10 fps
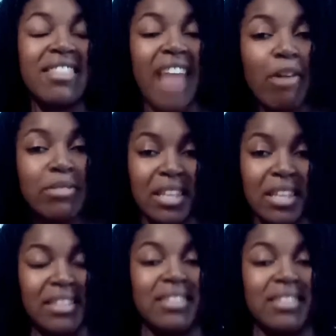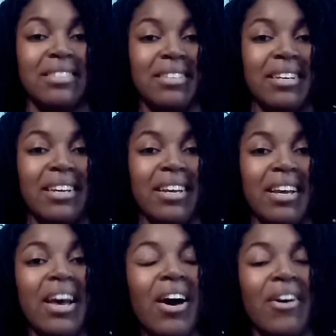thousandths,
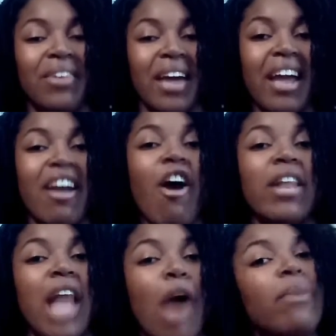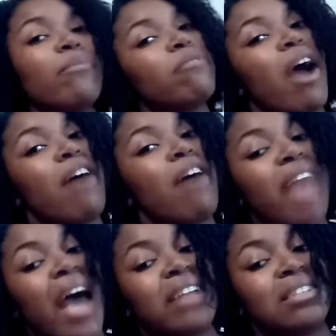okay? Now, when we round
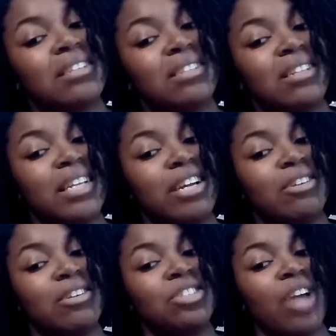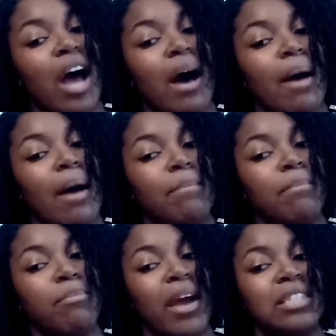that to the nearest
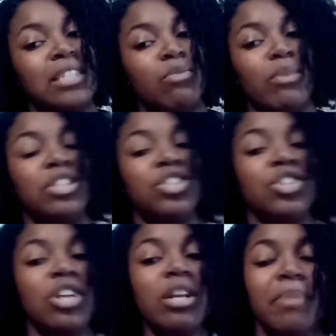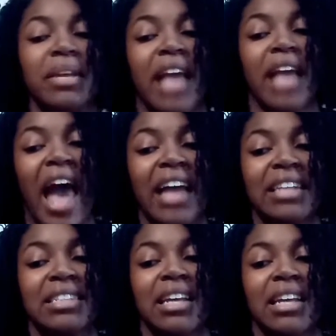price, we should be
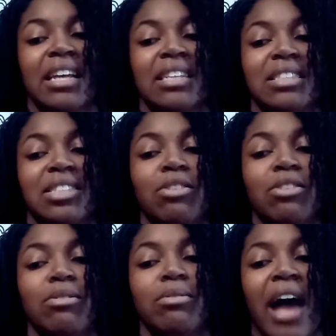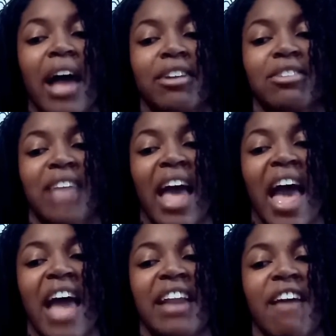at
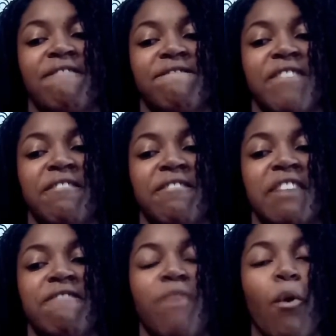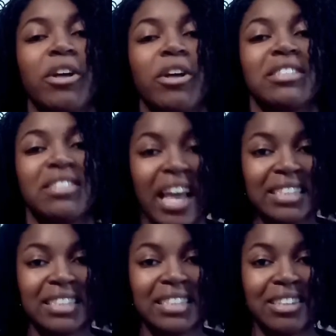
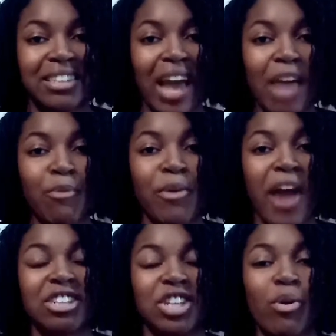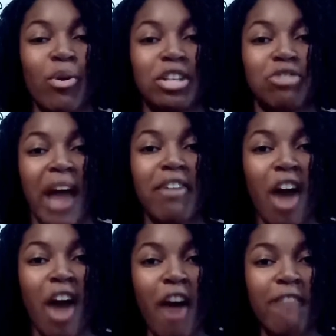$0.54. Okay, we're actually going to
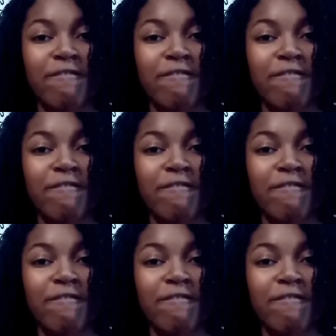round our